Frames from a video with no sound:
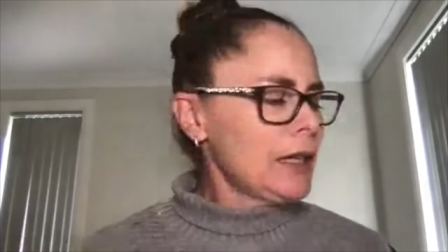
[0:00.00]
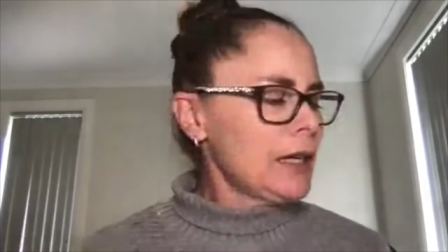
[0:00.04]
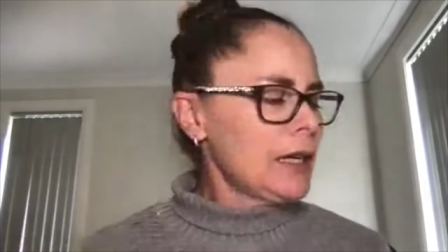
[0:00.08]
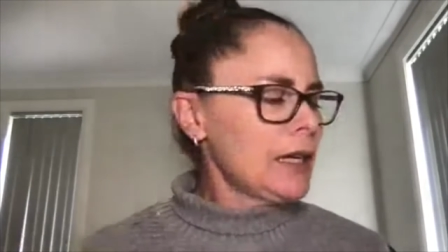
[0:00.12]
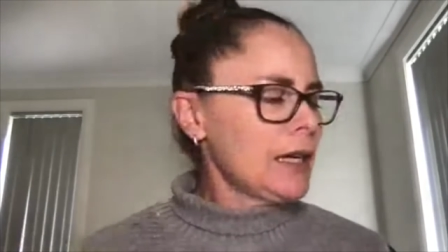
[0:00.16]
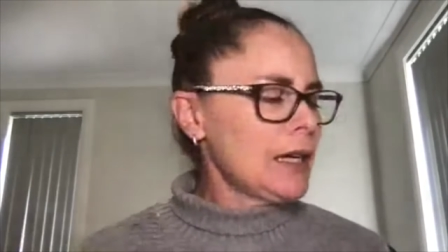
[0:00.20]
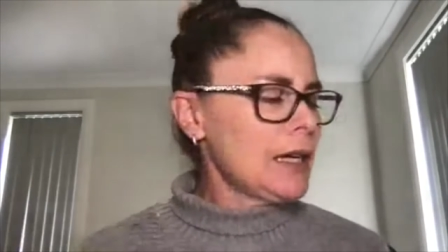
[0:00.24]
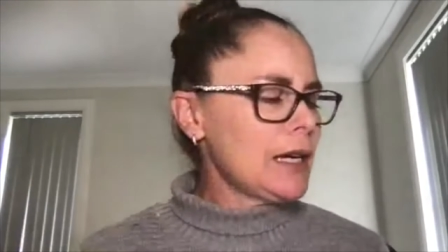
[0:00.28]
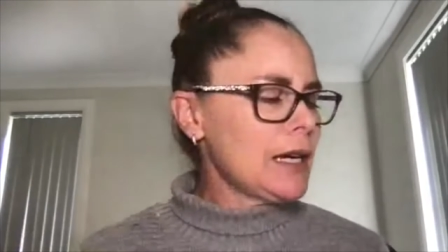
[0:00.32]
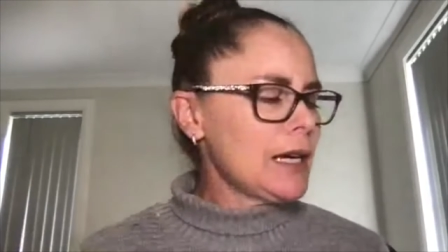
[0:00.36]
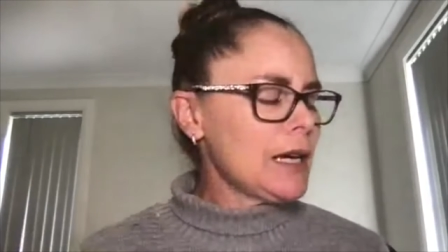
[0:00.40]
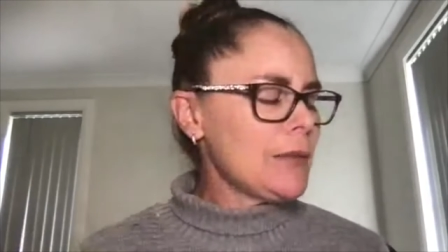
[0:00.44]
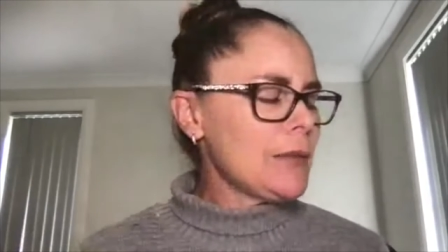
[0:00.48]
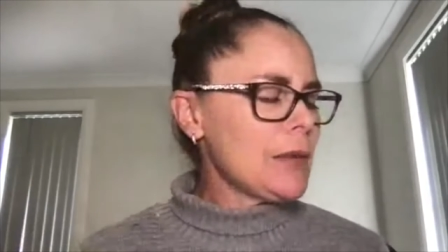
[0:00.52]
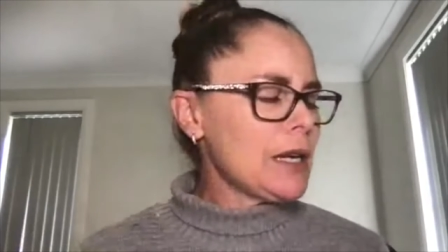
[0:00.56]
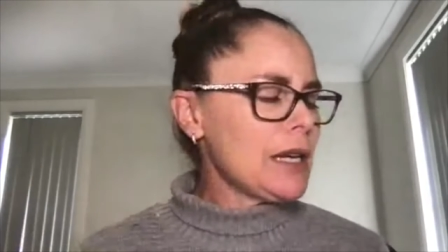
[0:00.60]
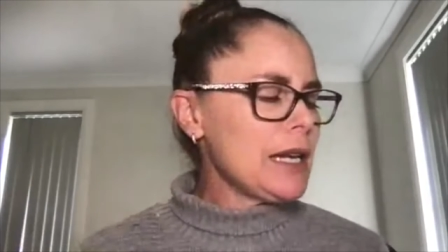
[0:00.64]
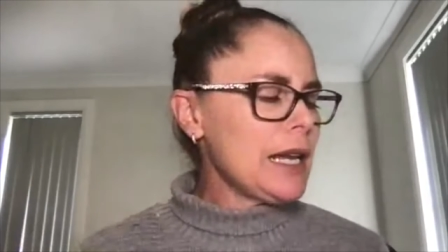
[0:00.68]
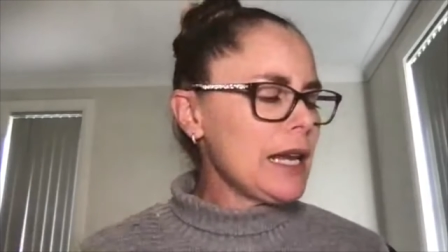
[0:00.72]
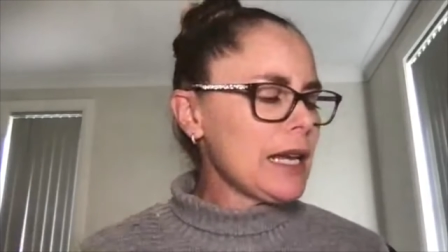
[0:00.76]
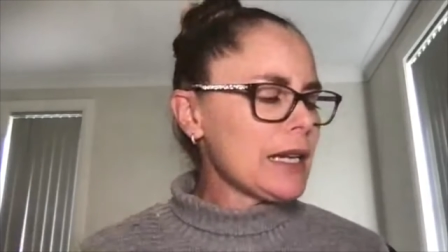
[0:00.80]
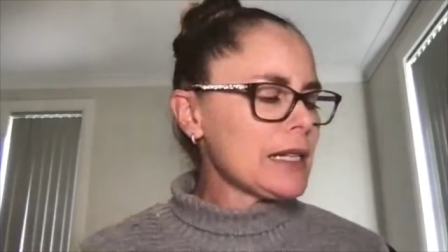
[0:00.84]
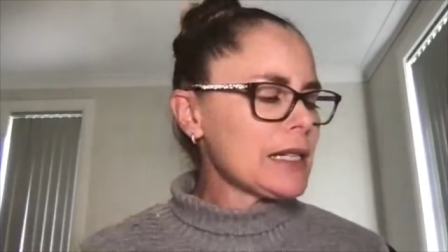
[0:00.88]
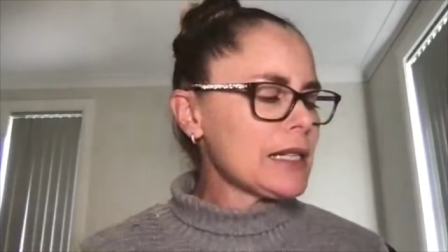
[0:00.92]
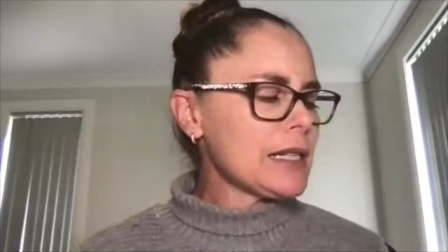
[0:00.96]

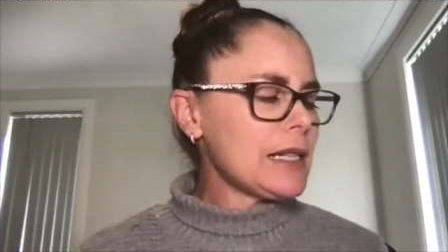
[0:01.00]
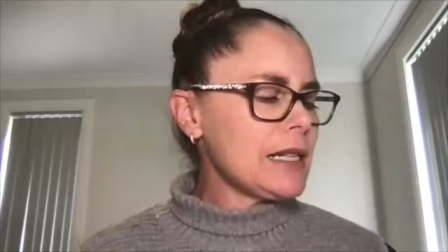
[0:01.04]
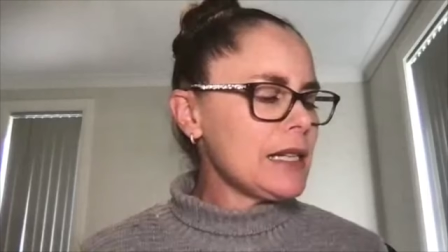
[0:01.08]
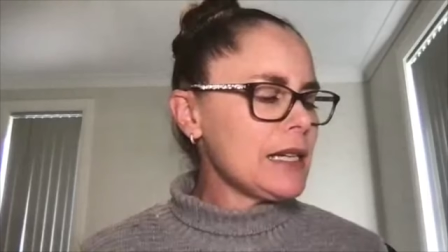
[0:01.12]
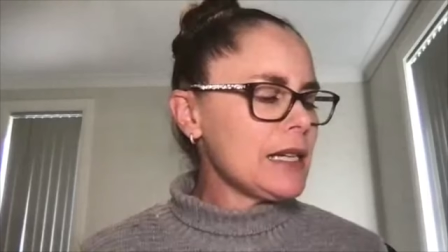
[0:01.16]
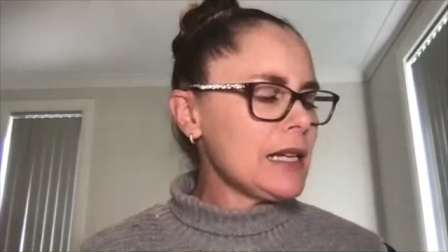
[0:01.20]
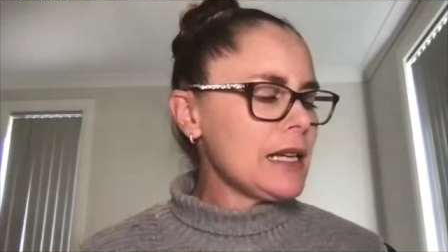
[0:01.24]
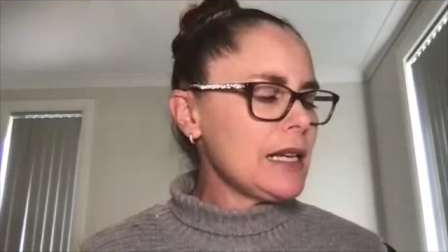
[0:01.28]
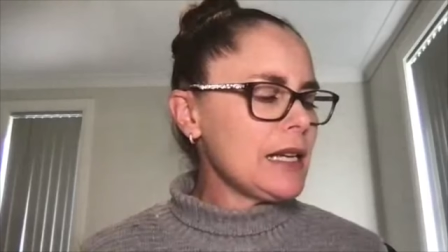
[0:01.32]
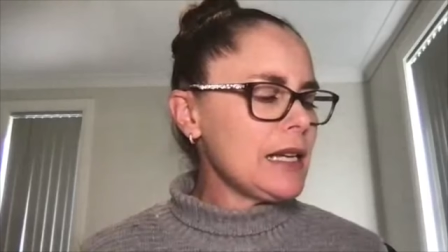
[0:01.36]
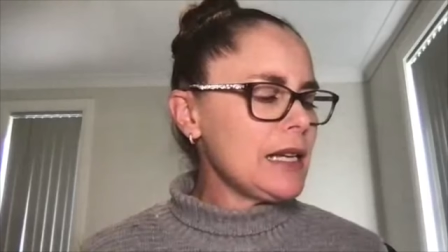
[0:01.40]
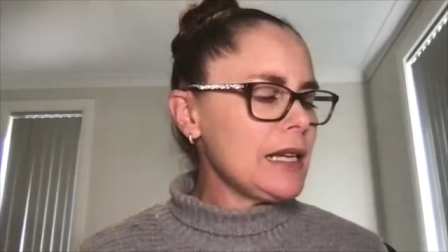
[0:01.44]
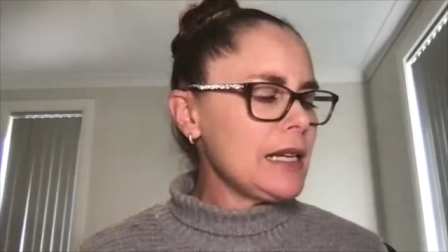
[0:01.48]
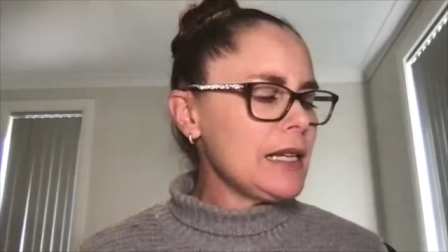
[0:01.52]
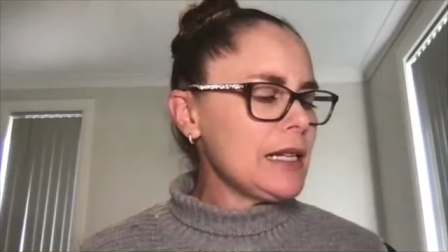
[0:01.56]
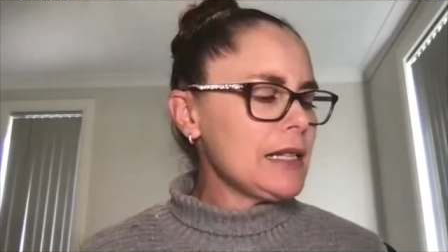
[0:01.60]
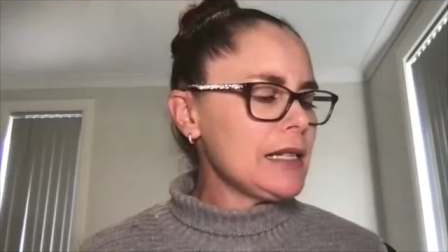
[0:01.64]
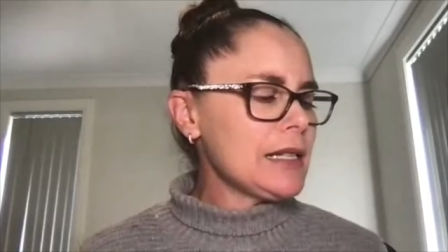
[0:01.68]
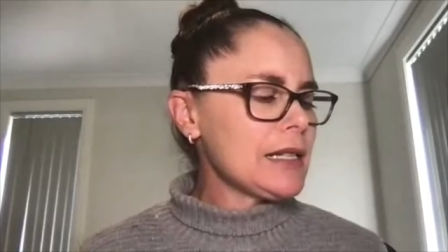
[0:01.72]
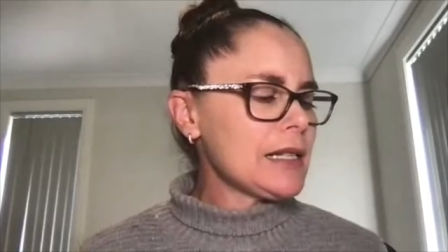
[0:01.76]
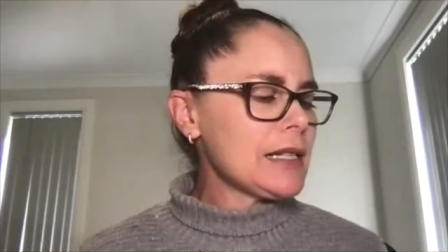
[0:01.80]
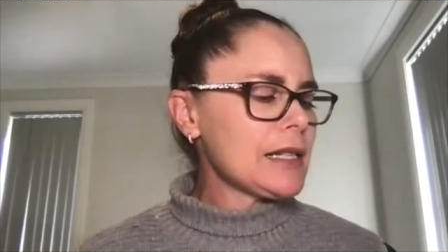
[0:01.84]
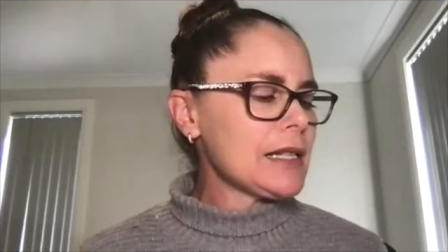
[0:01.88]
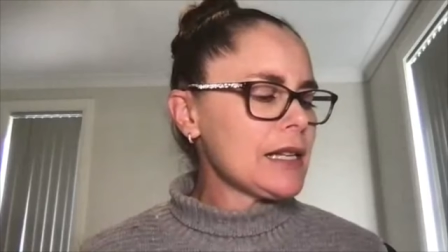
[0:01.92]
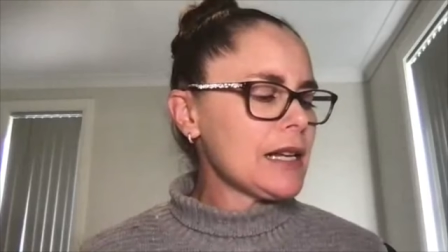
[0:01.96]
Next thing
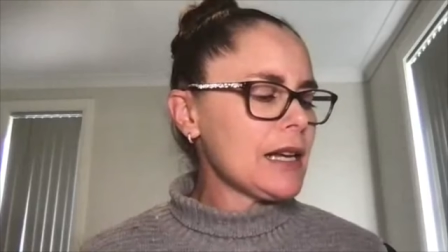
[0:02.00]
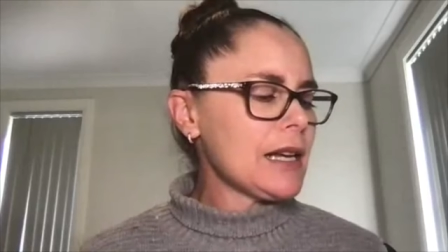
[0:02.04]
is